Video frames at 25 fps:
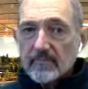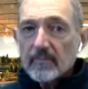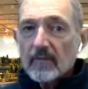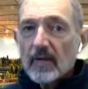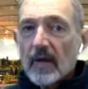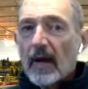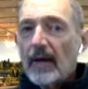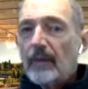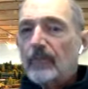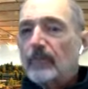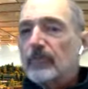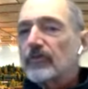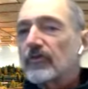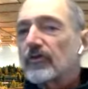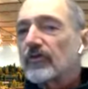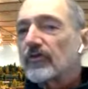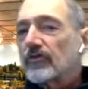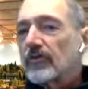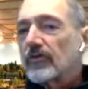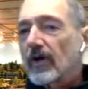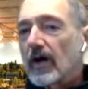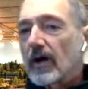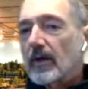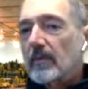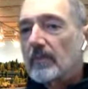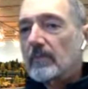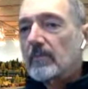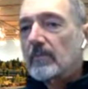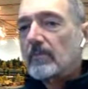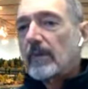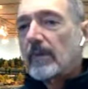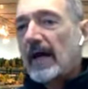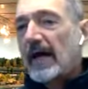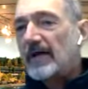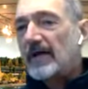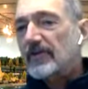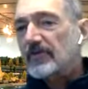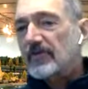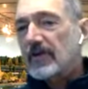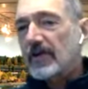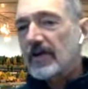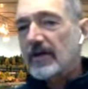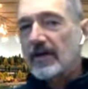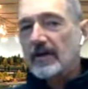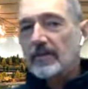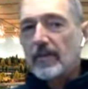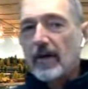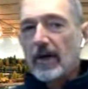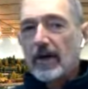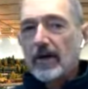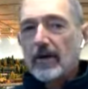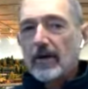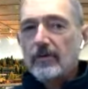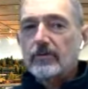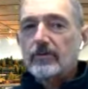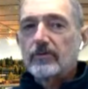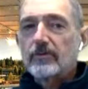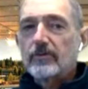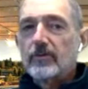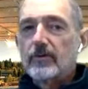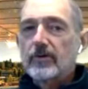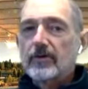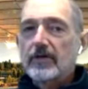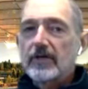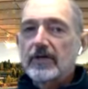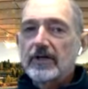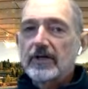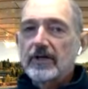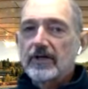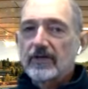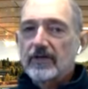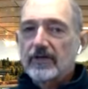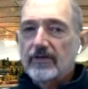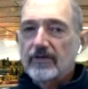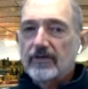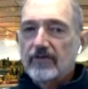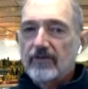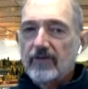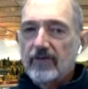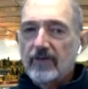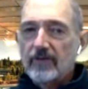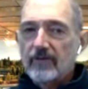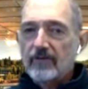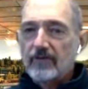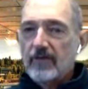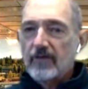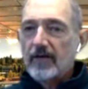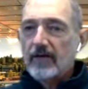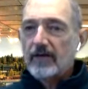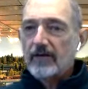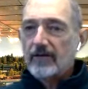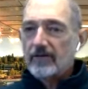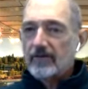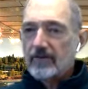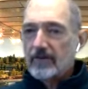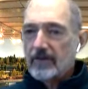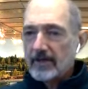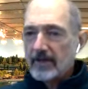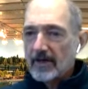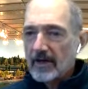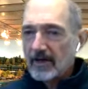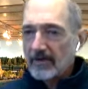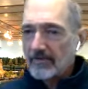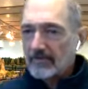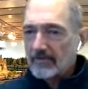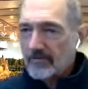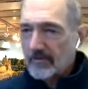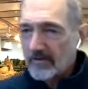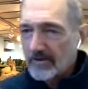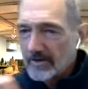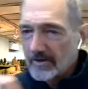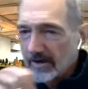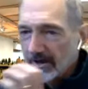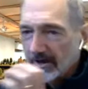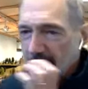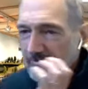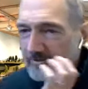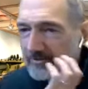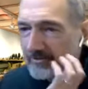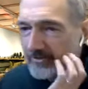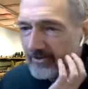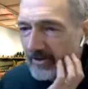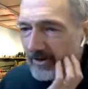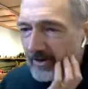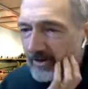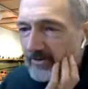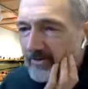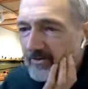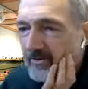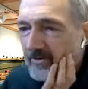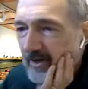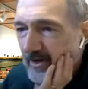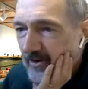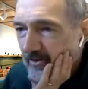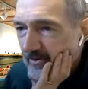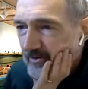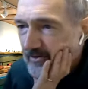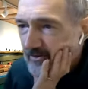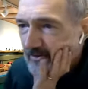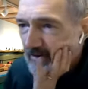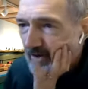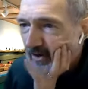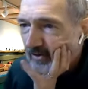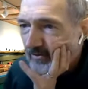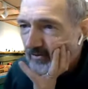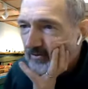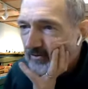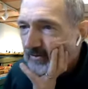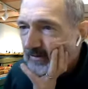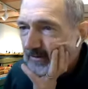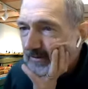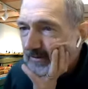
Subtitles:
I was just basking in my own glory here instead of getting organized for the next set of stuff.